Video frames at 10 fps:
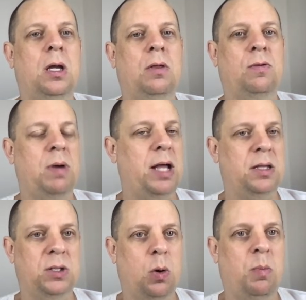throughout
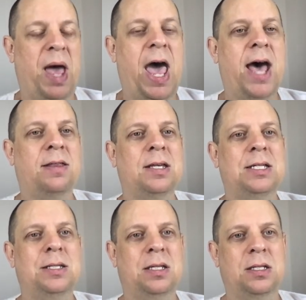this whole path
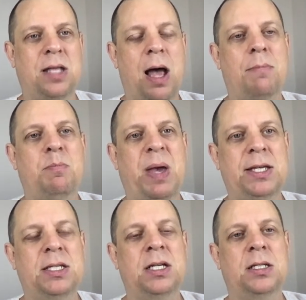is to stop
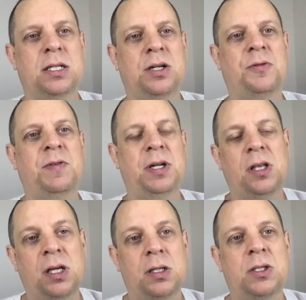basing its inner
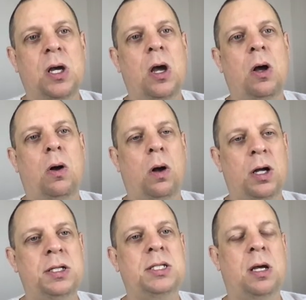feelings
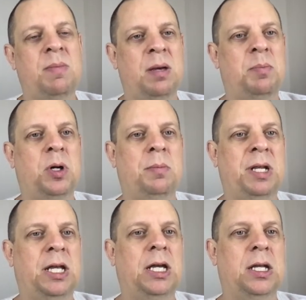on some
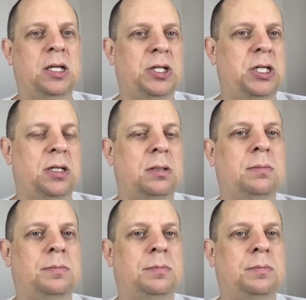impermanent condition.